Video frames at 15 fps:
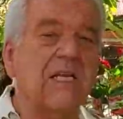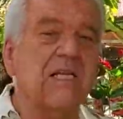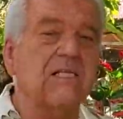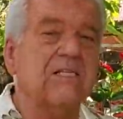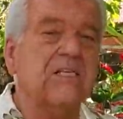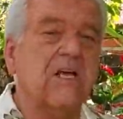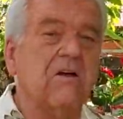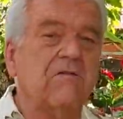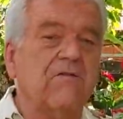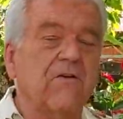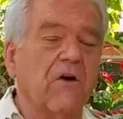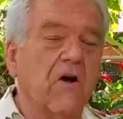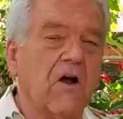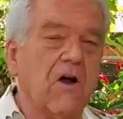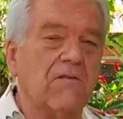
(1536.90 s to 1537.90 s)
itself for
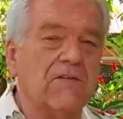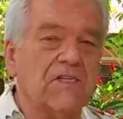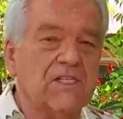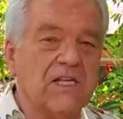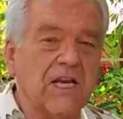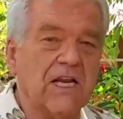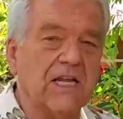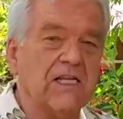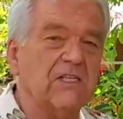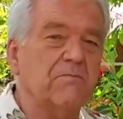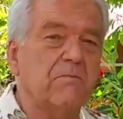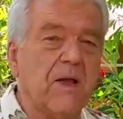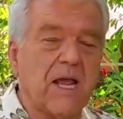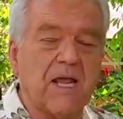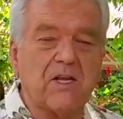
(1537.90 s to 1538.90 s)
harvesting is
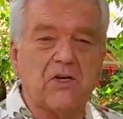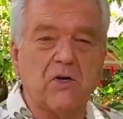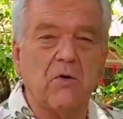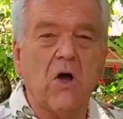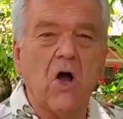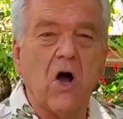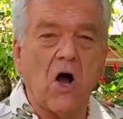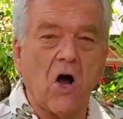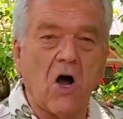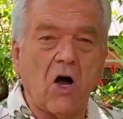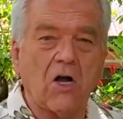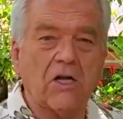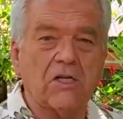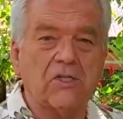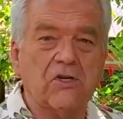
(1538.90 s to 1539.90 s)
May to
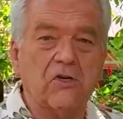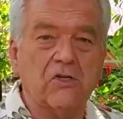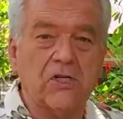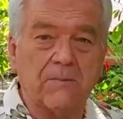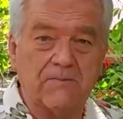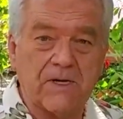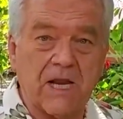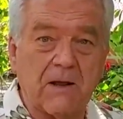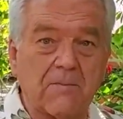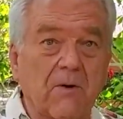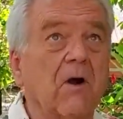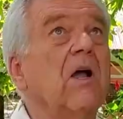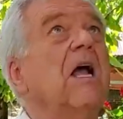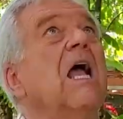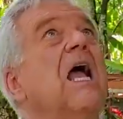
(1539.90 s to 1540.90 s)
August or
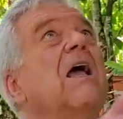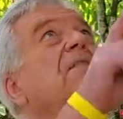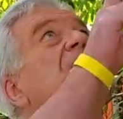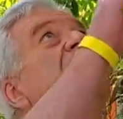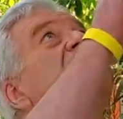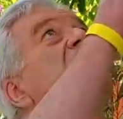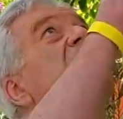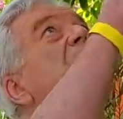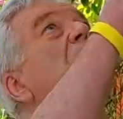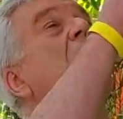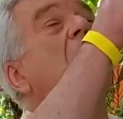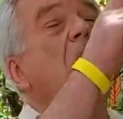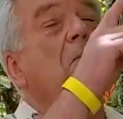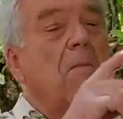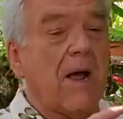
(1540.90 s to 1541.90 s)
September, and these
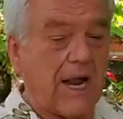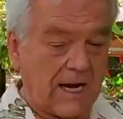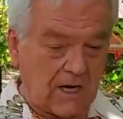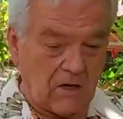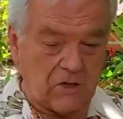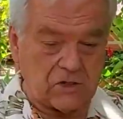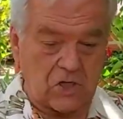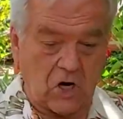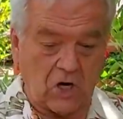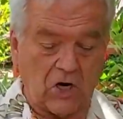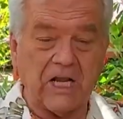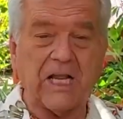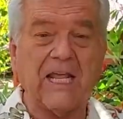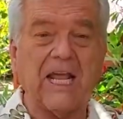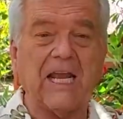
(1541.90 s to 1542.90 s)
small mangoes are
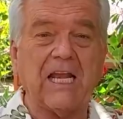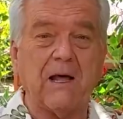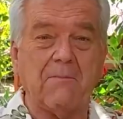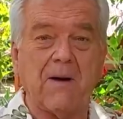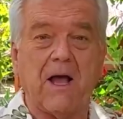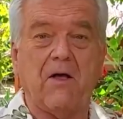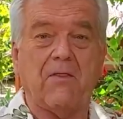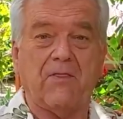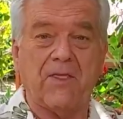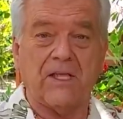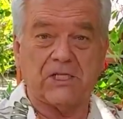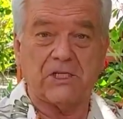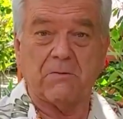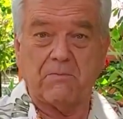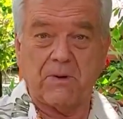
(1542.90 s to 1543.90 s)
going to get about
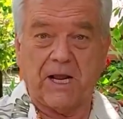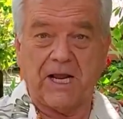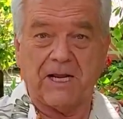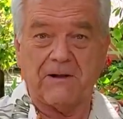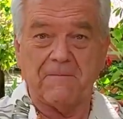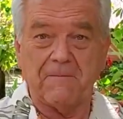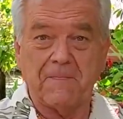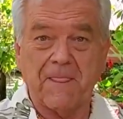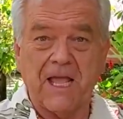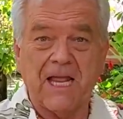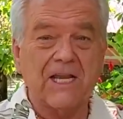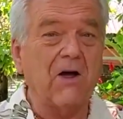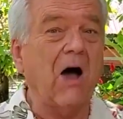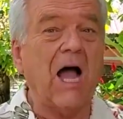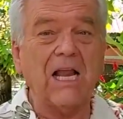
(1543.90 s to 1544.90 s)
this big.
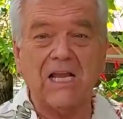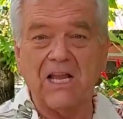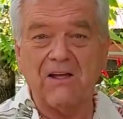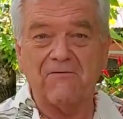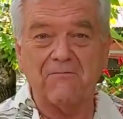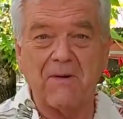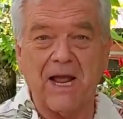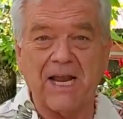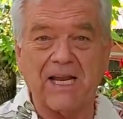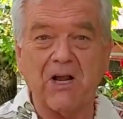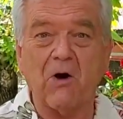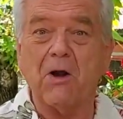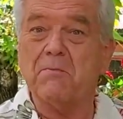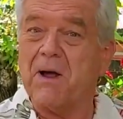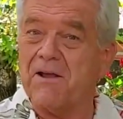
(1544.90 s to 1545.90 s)
Now I love
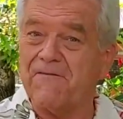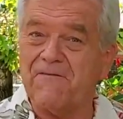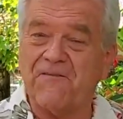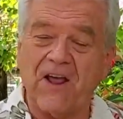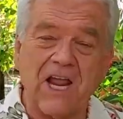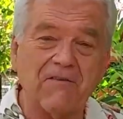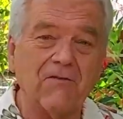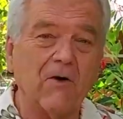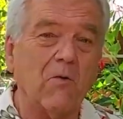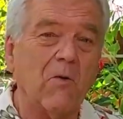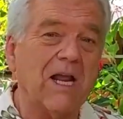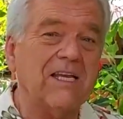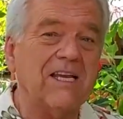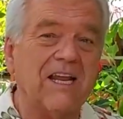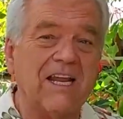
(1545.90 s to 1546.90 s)
mango, and my favorite
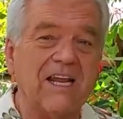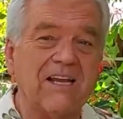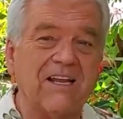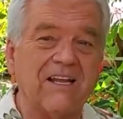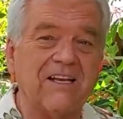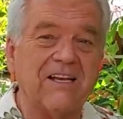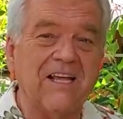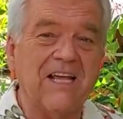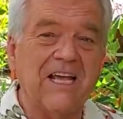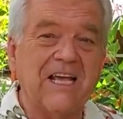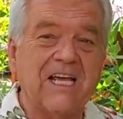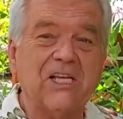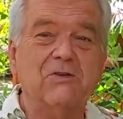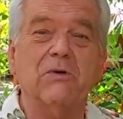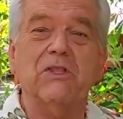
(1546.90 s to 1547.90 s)
way to eat it
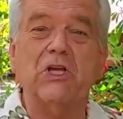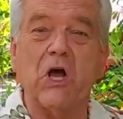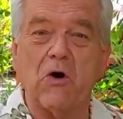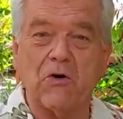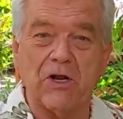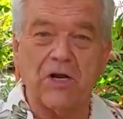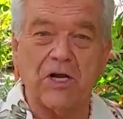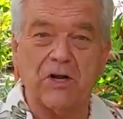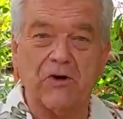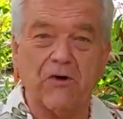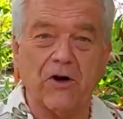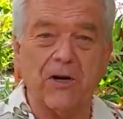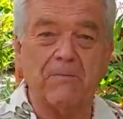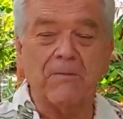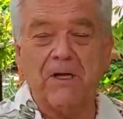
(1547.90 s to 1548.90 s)
is with coconut
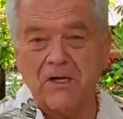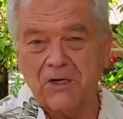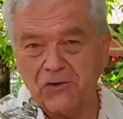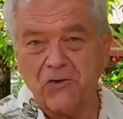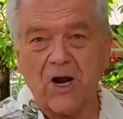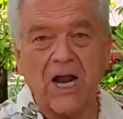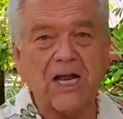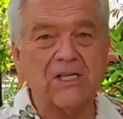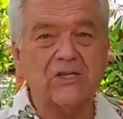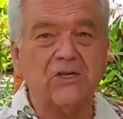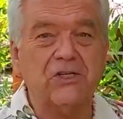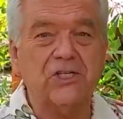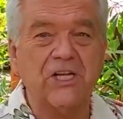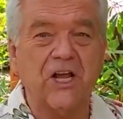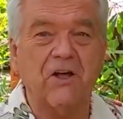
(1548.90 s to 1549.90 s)
cream. Try it
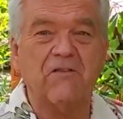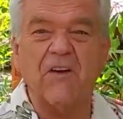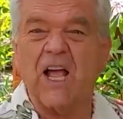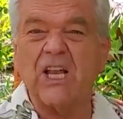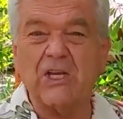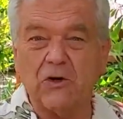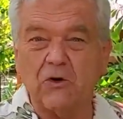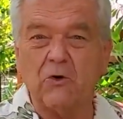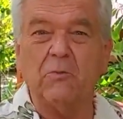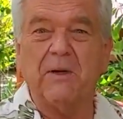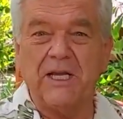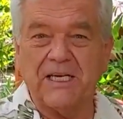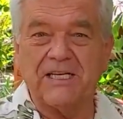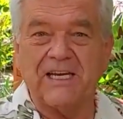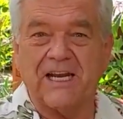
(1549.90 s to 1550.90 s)
yourself and you'll
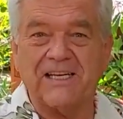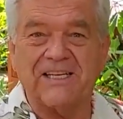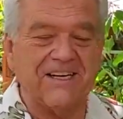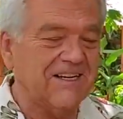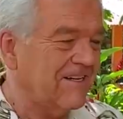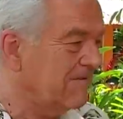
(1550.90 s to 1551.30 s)
be addicted.